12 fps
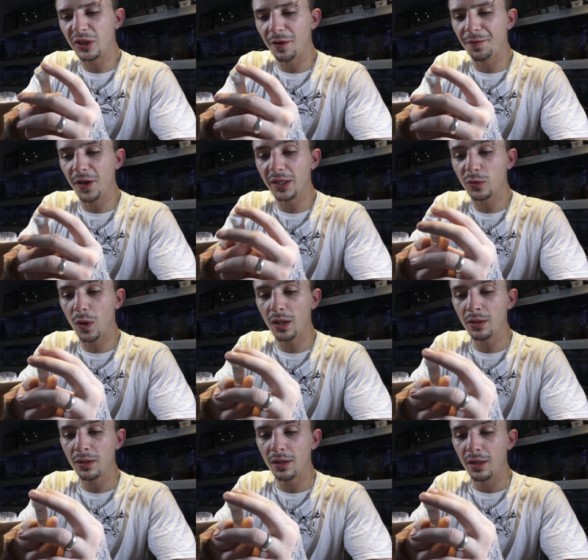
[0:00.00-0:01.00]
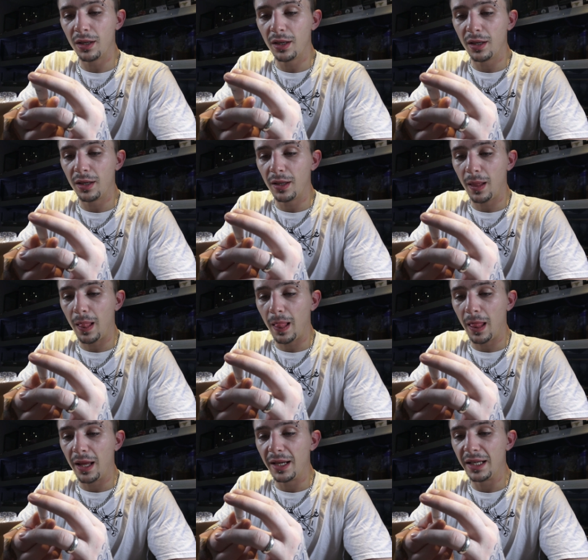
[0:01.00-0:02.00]
so first one
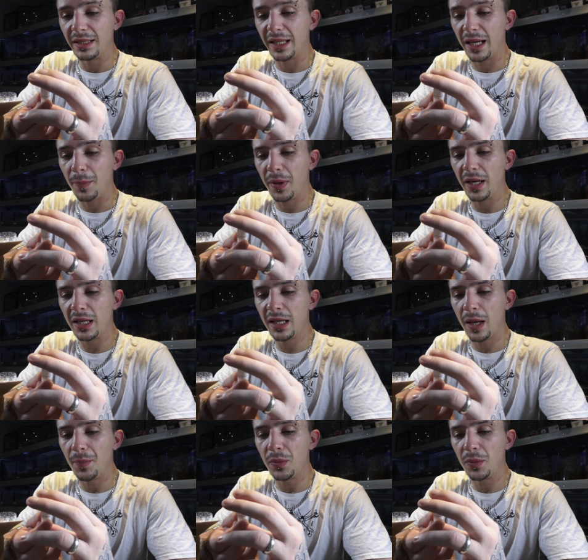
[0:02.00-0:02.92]
is a P.